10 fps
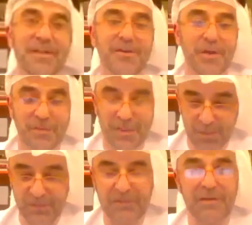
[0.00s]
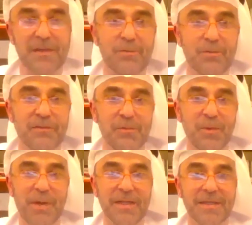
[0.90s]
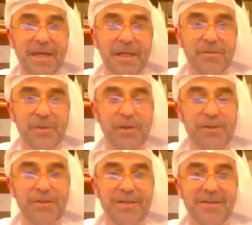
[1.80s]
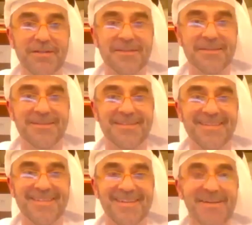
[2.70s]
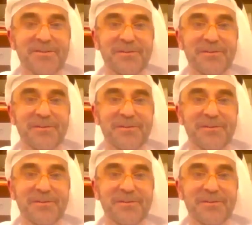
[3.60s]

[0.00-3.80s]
And you have to come and visit the Emirates Diplomatic Academy when you're here. Thank you